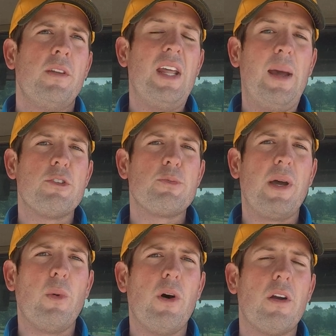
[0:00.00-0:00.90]
damaged
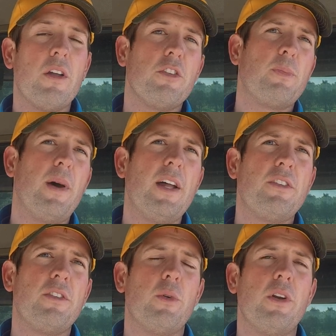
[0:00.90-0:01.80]
by water, other
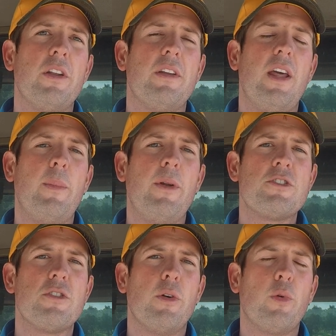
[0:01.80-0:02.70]
spots that were
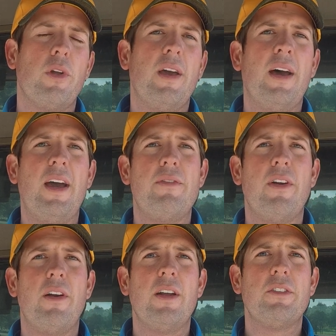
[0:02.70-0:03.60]
undamaged, so really a high
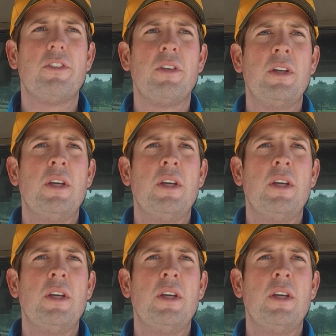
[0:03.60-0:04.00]
variance.